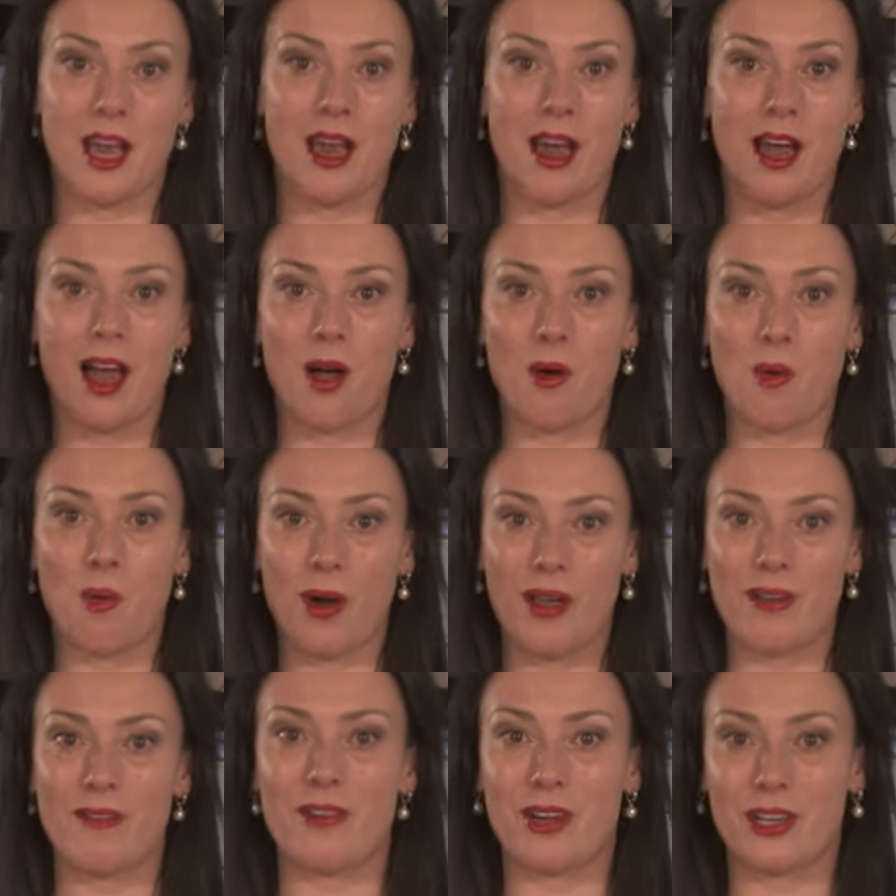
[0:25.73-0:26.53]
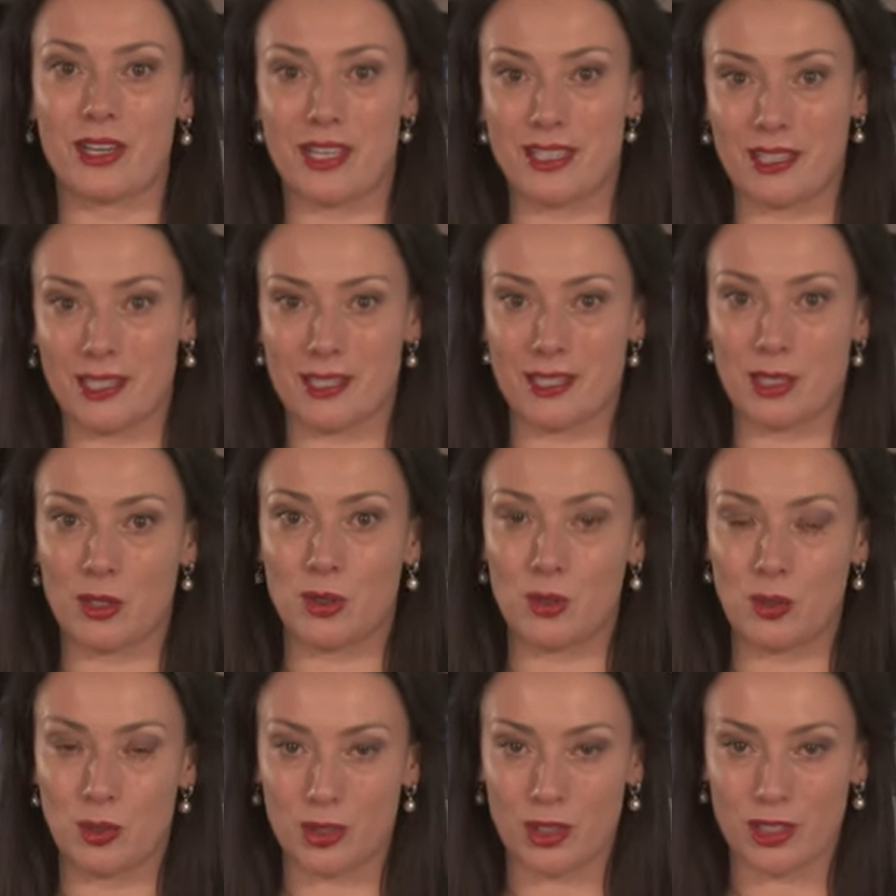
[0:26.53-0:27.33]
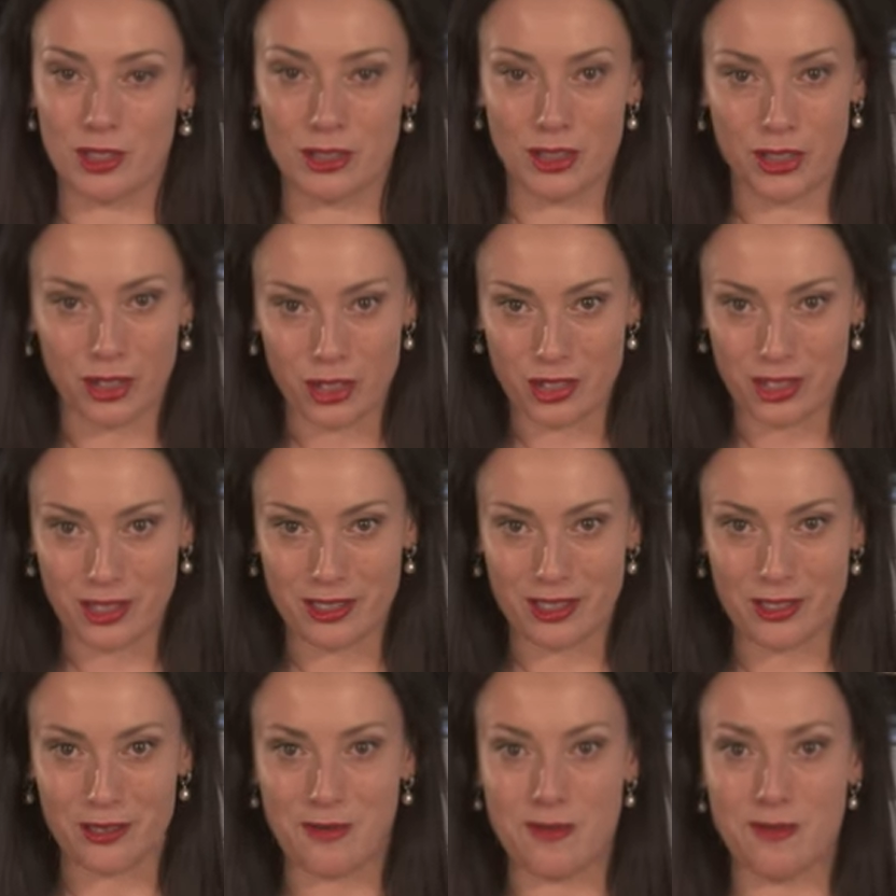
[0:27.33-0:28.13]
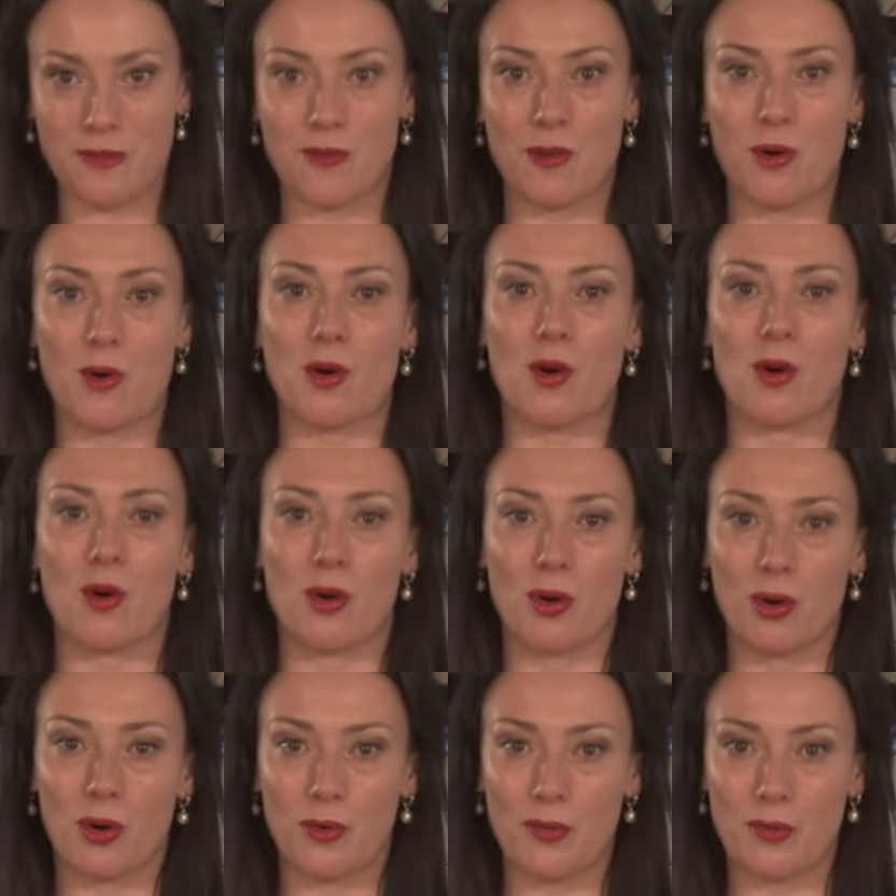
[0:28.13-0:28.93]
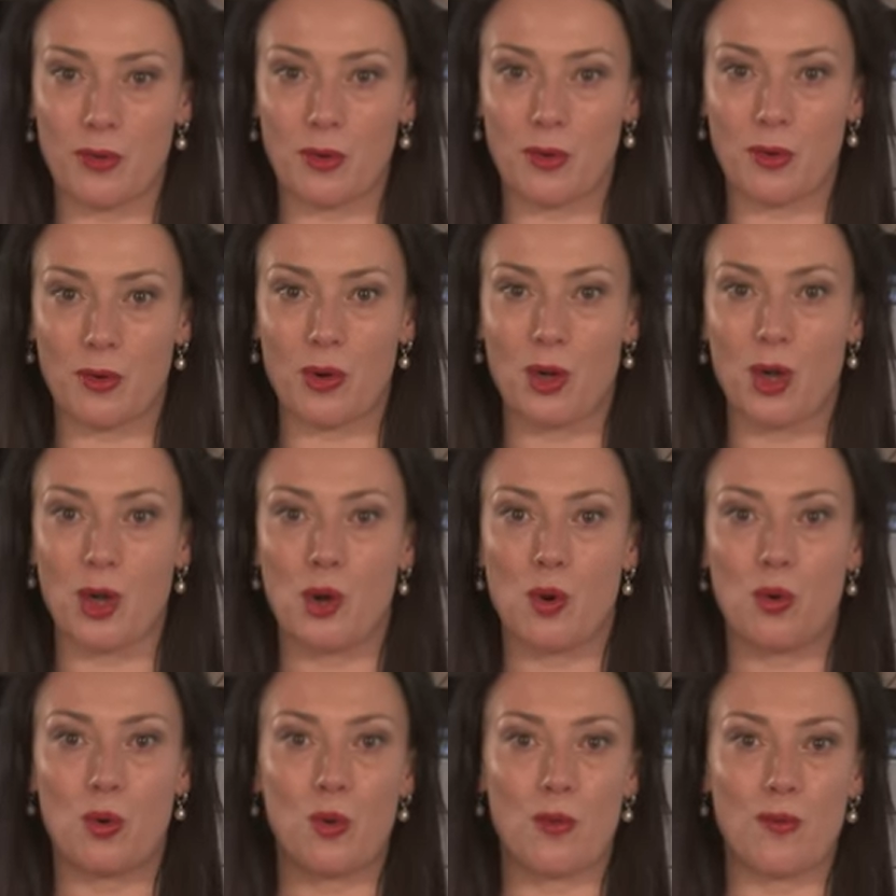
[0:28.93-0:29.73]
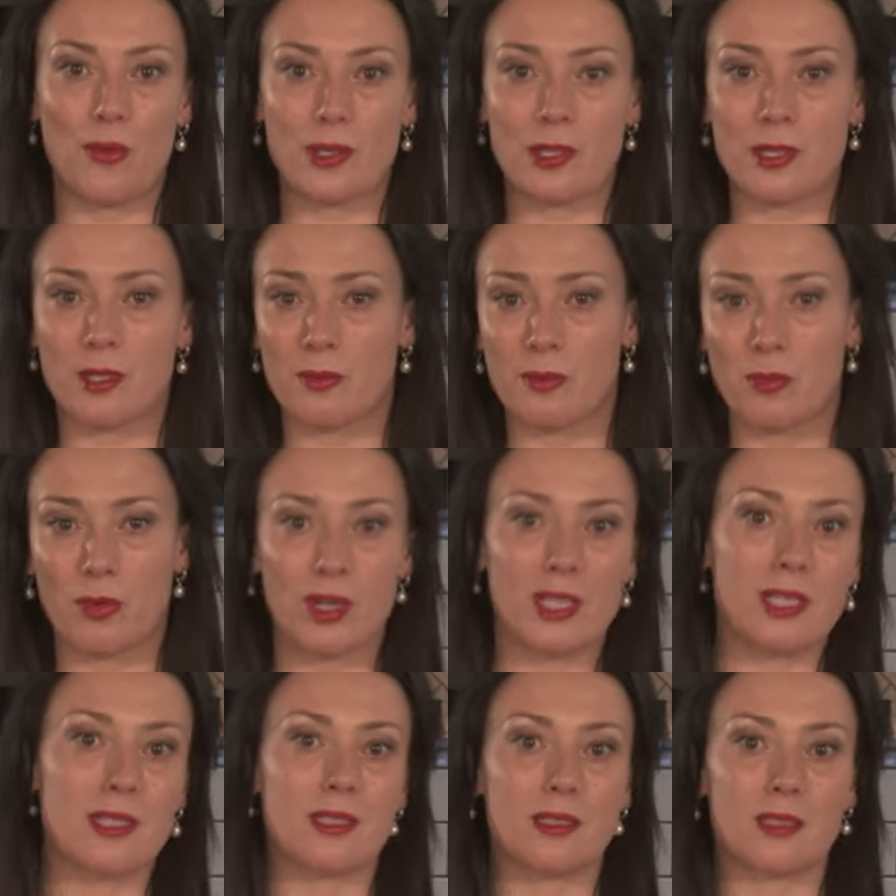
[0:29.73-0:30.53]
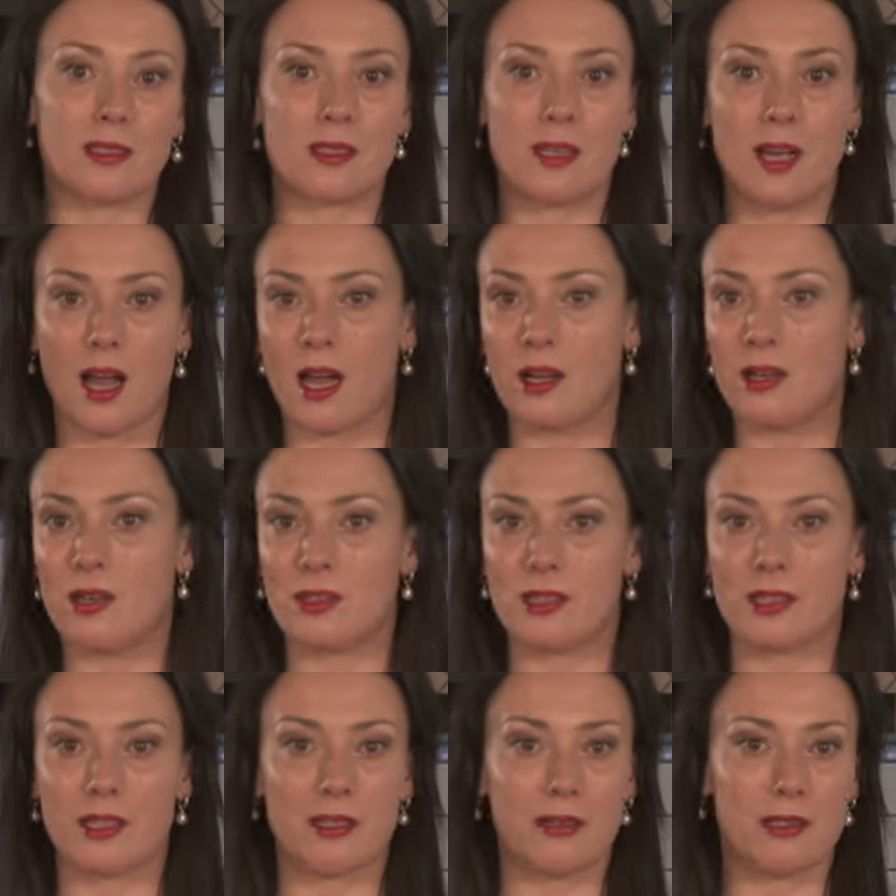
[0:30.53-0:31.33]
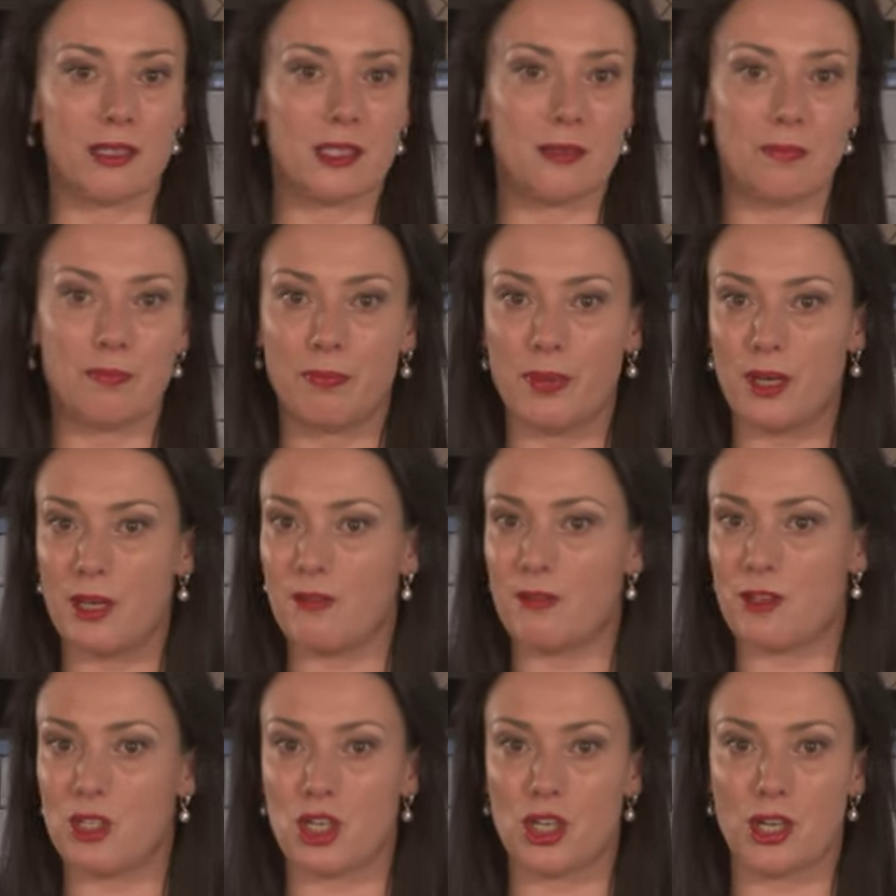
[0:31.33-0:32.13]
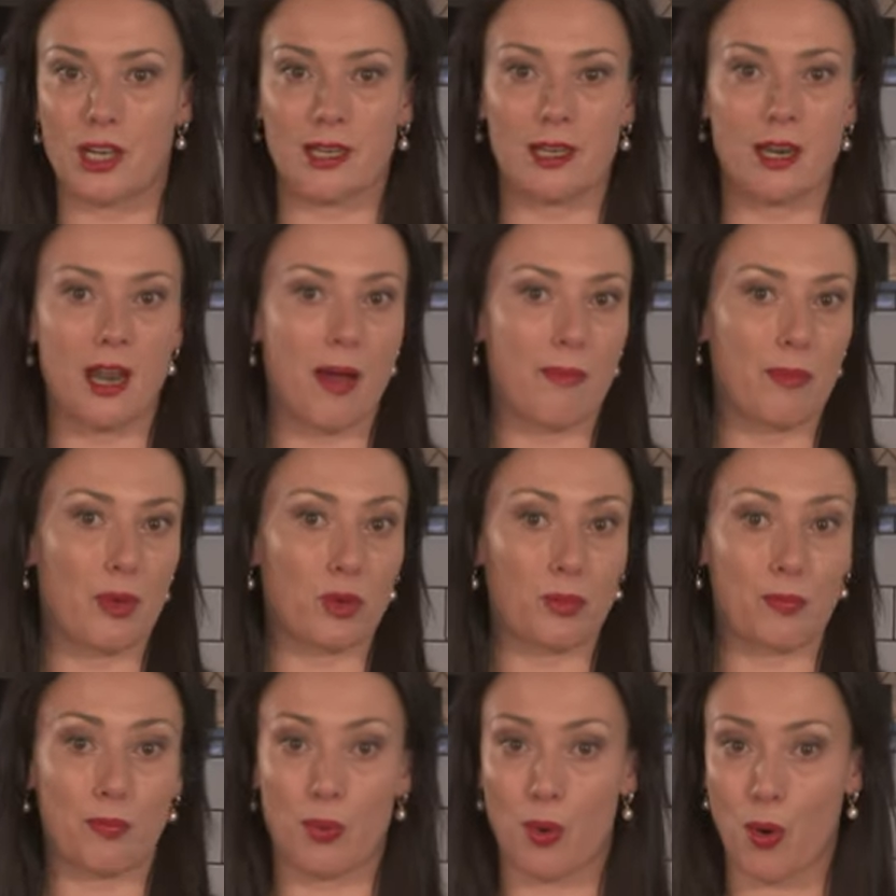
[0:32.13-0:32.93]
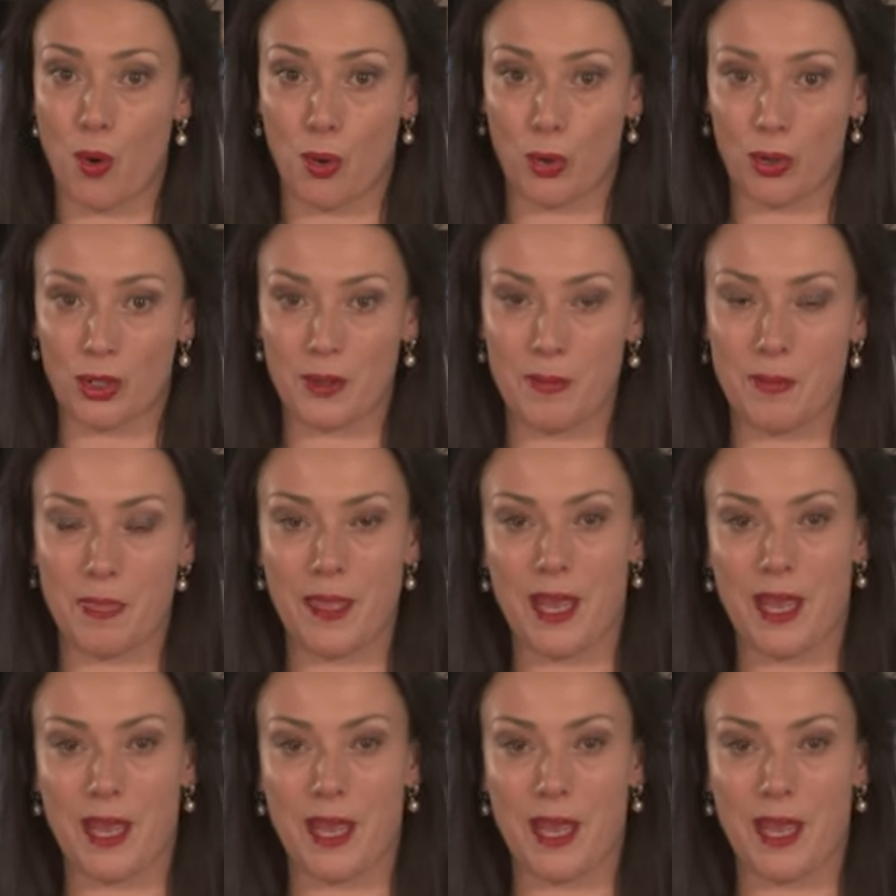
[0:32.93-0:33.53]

However, it is a good alternative for all of you who for some reason cannot eat beef, chicken, lamb or pork.